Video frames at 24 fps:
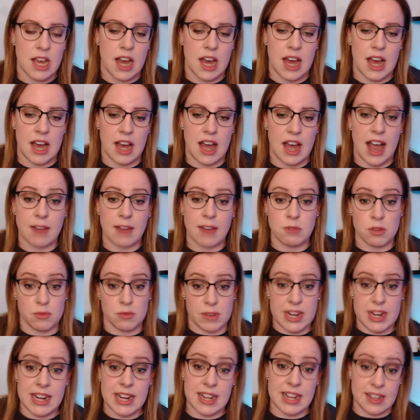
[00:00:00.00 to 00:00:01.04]
I will
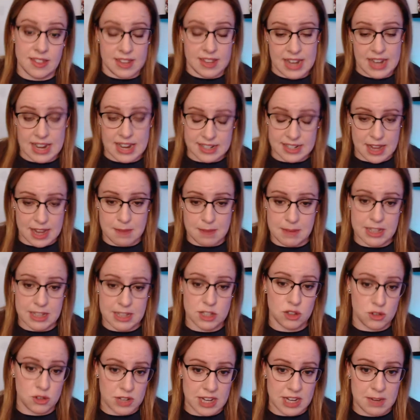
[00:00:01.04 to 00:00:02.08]
read it the next time I
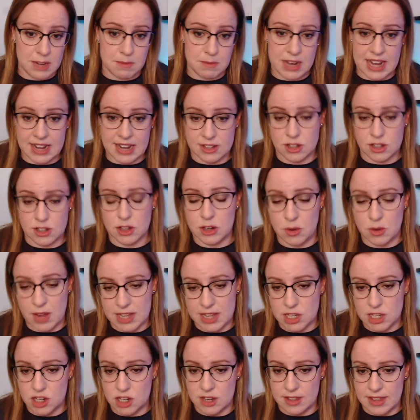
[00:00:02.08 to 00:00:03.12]
stream and answer your
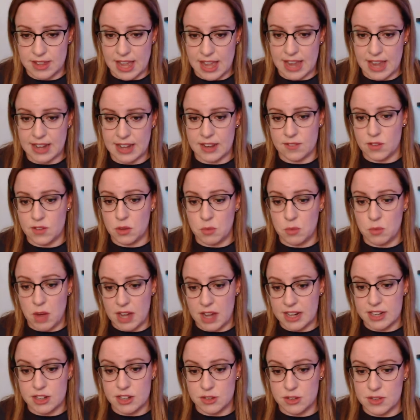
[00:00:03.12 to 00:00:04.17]
question then if you want
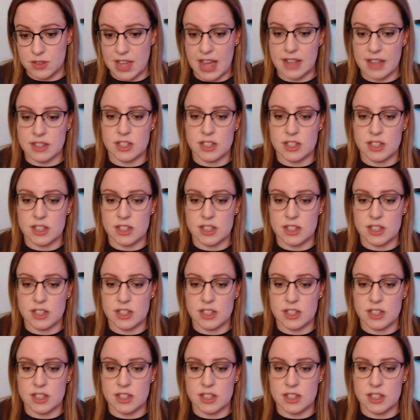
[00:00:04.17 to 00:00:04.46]
to do that.